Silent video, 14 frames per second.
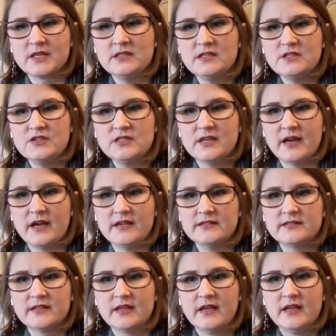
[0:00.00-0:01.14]

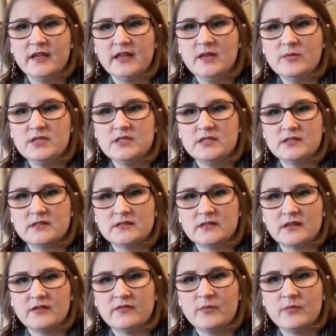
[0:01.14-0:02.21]
digitize images of